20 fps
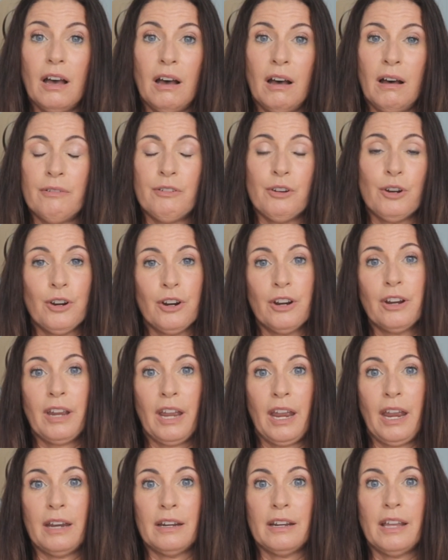of a
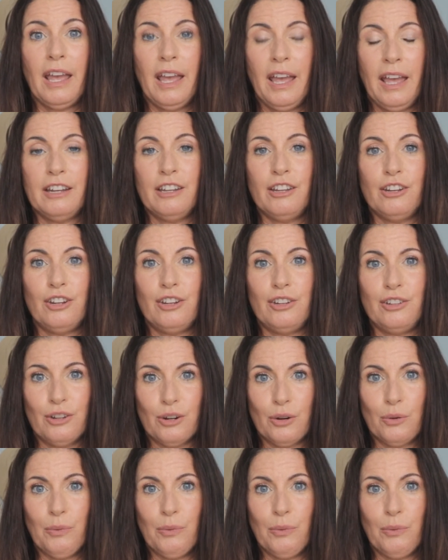hurricane headed your